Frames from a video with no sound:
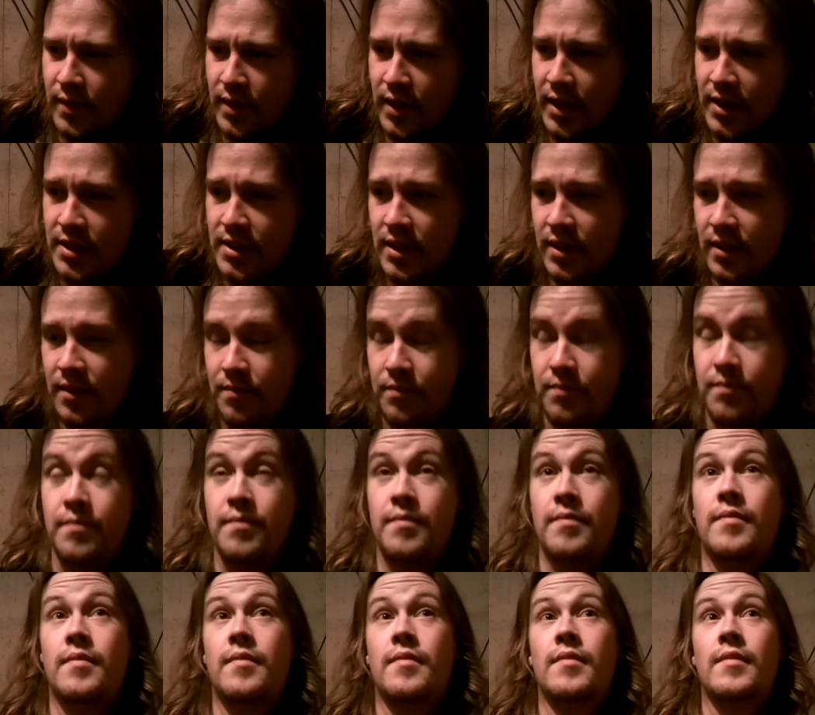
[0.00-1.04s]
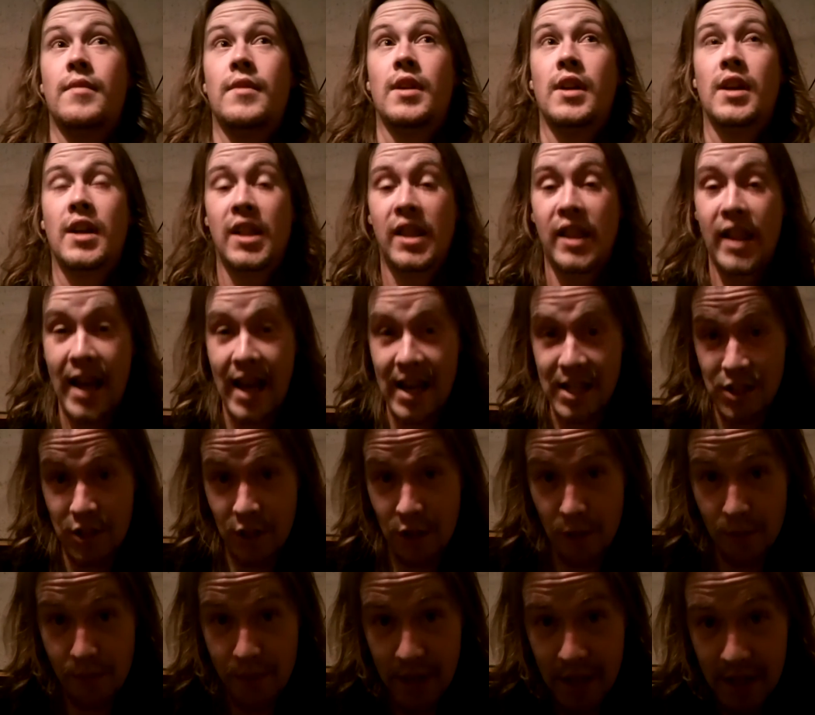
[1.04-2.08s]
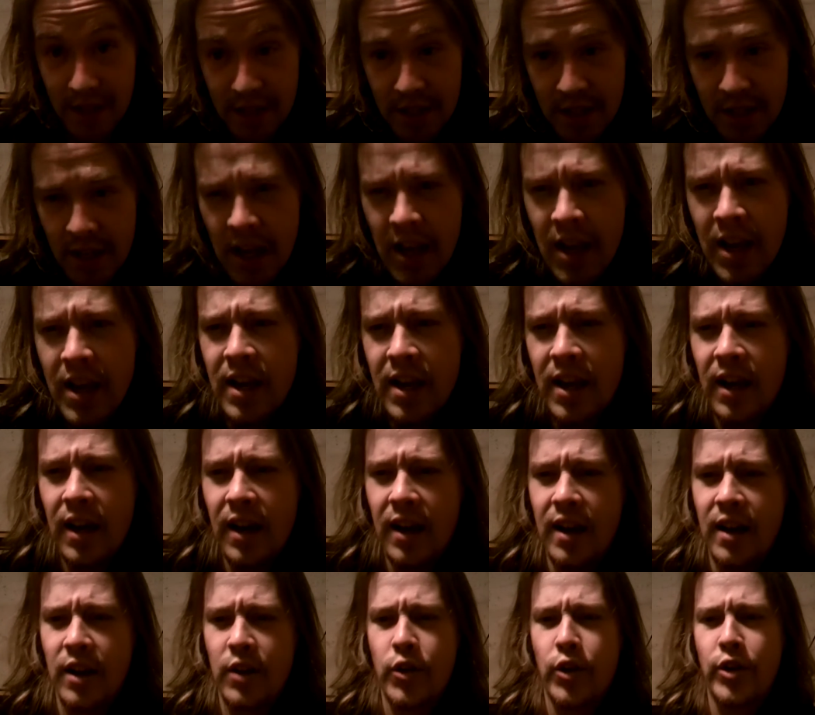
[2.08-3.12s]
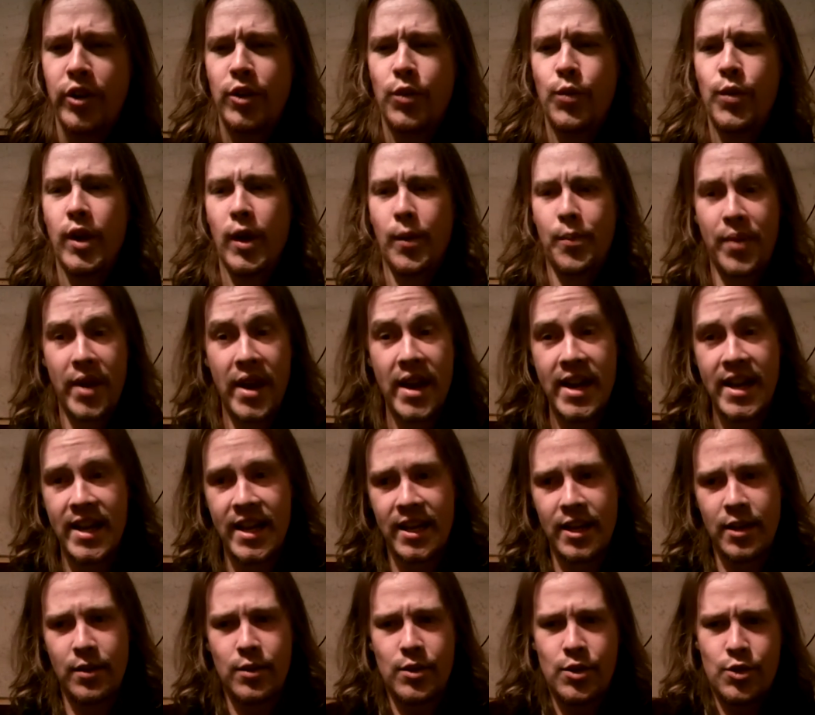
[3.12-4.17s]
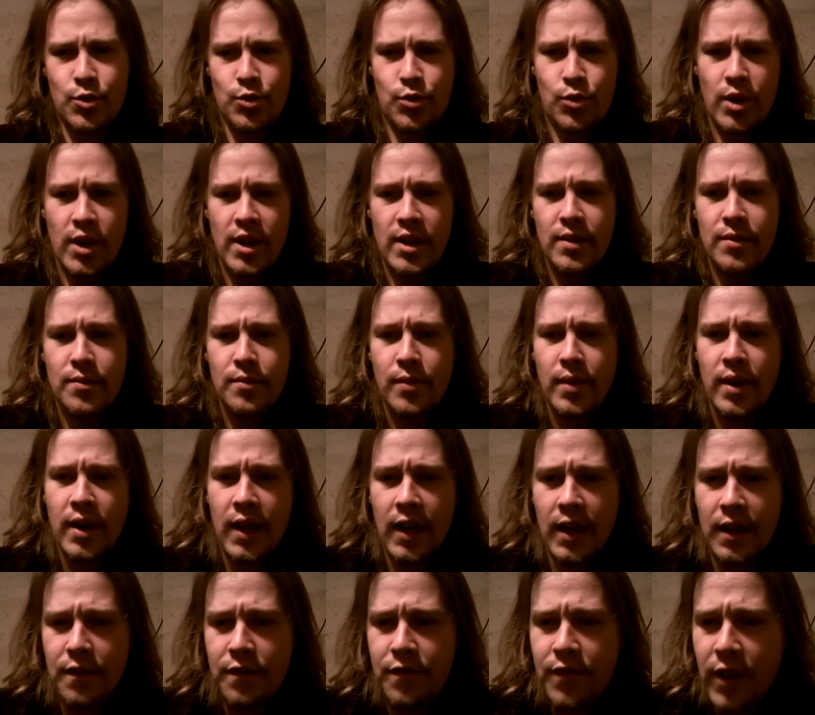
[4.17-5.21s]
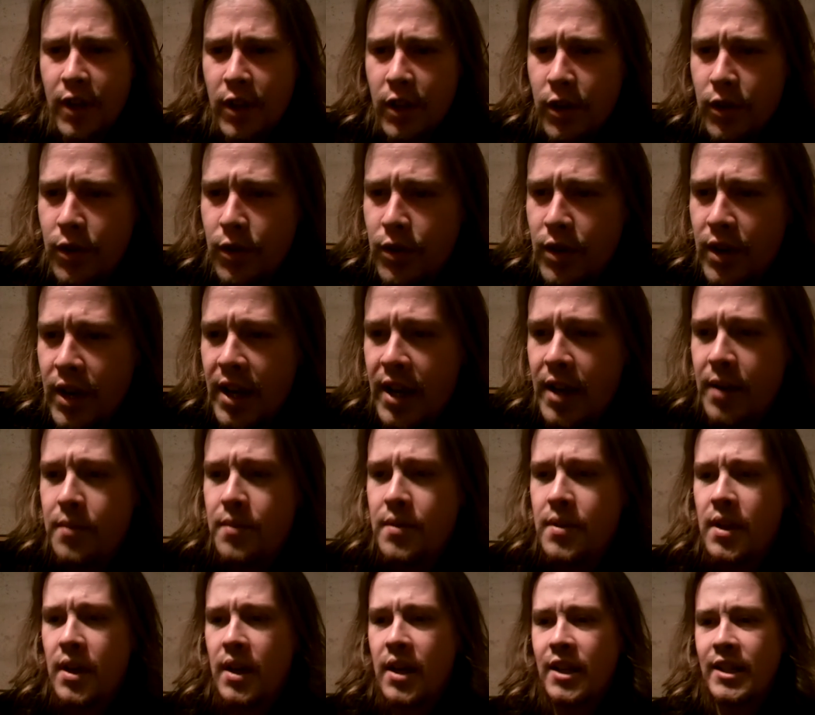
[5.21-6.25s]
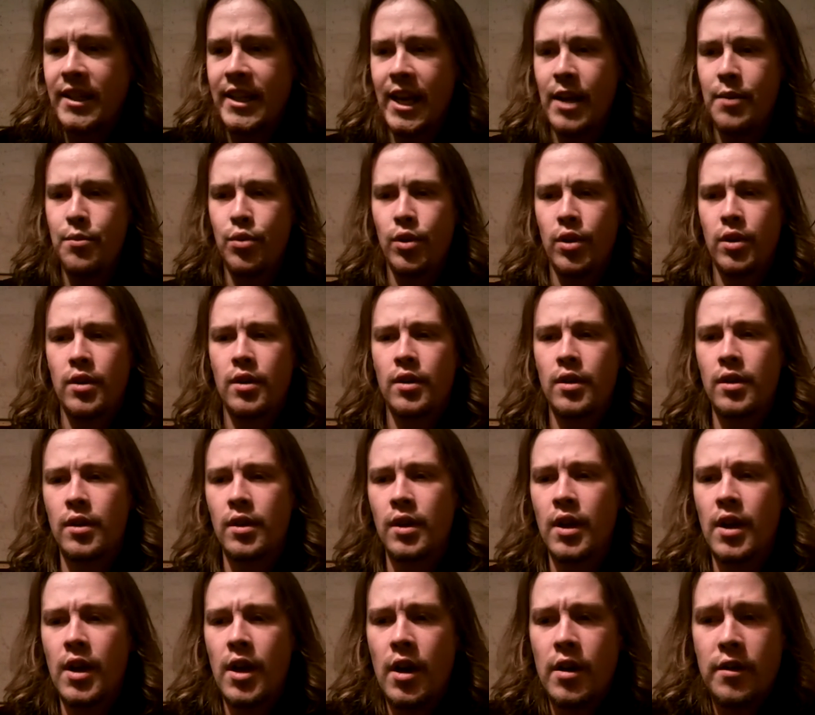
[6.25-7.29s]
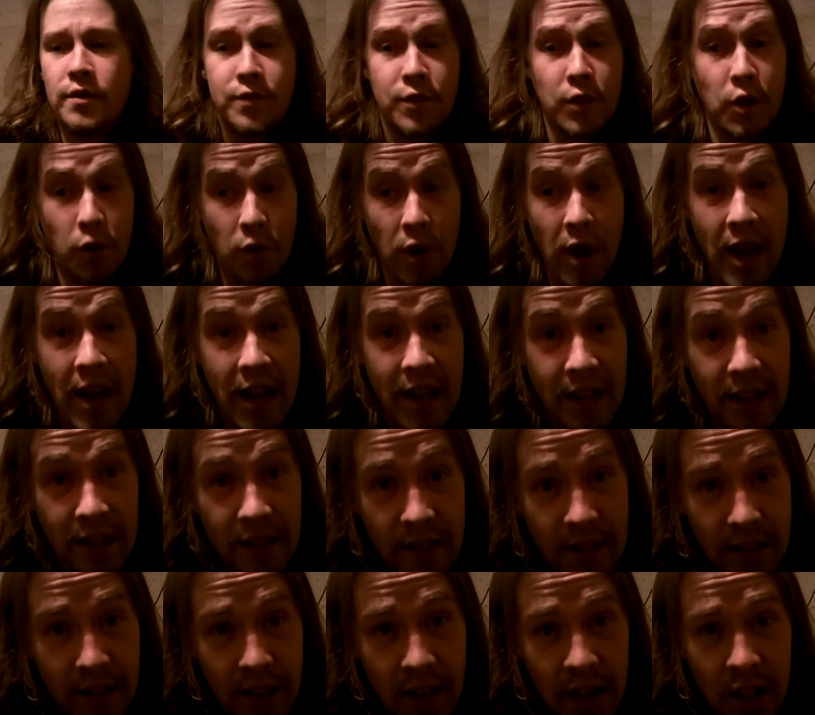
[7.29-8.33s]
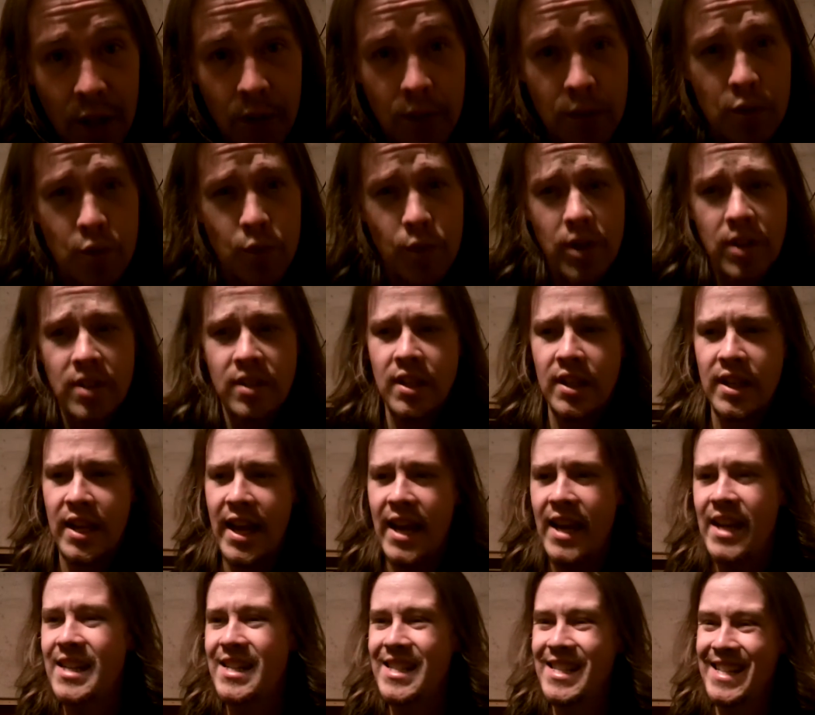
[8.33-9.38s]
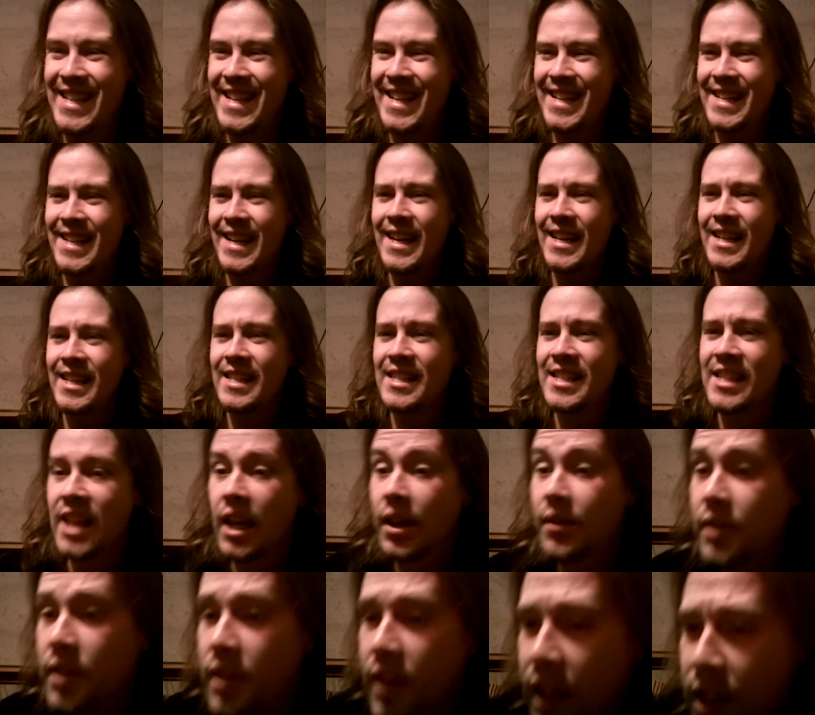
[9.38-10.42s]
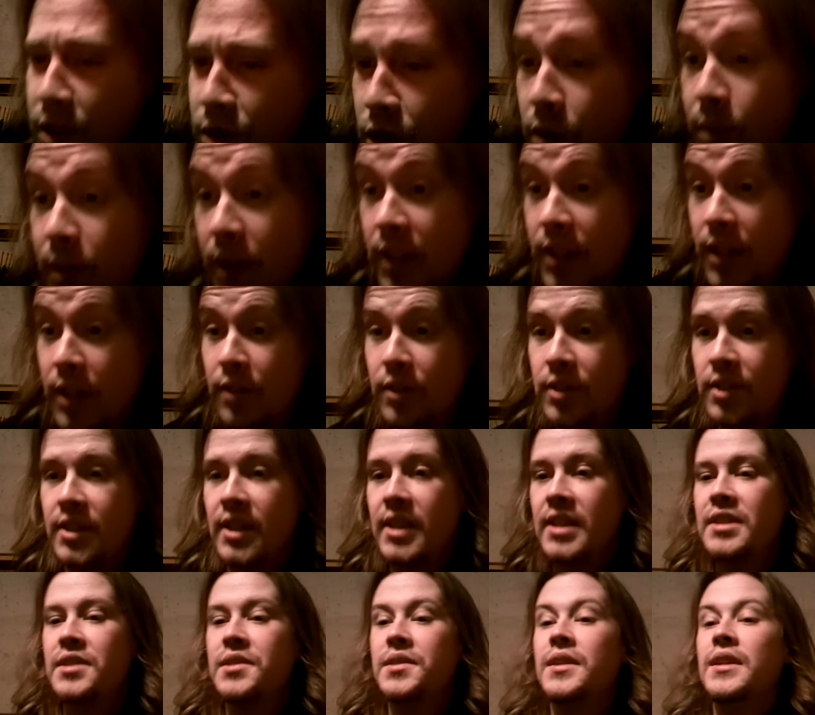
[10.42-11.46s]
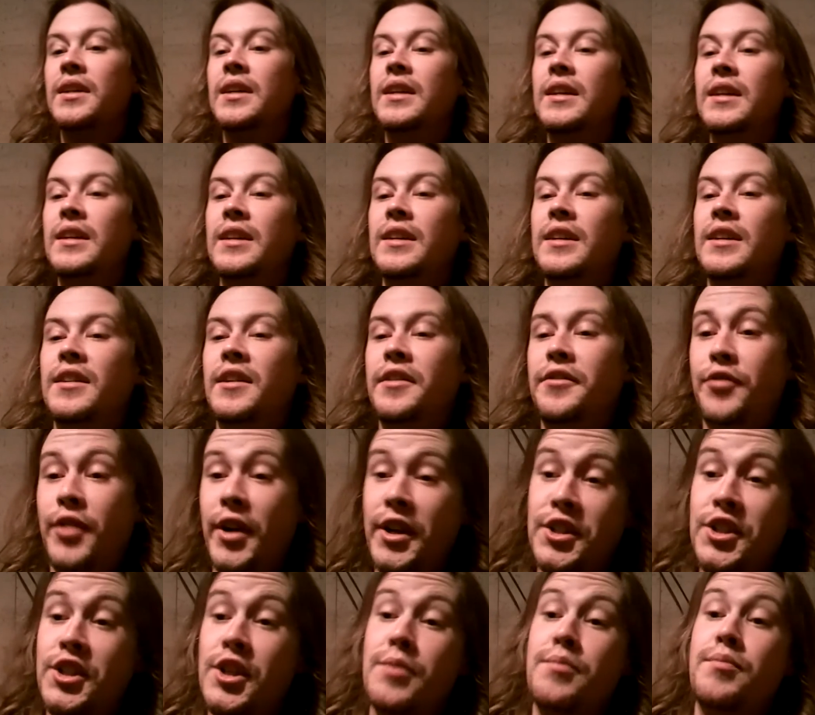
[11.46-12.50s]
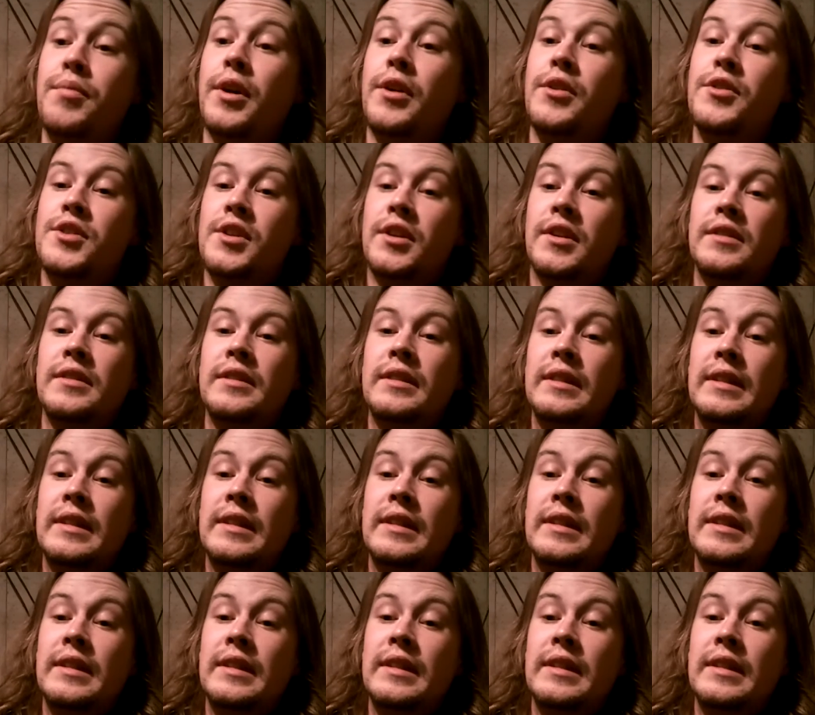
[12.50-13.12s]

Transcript: It's a classical piece. According to Wikipedia, it was written by a fellow named Gabriel Fauré, and it was written in 1887. That's what my note says. A French composer.